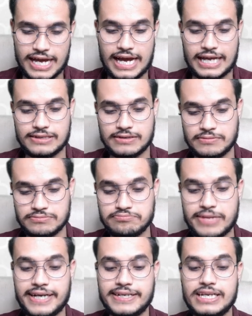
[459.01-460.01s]
And
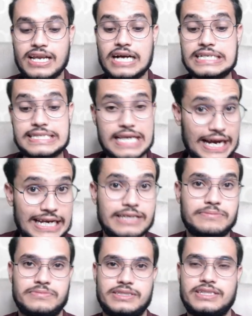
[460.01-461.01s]
mental
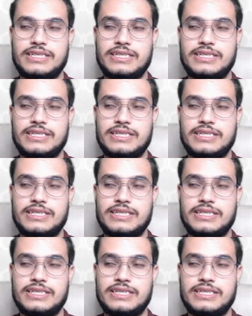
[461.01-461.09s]
asylum,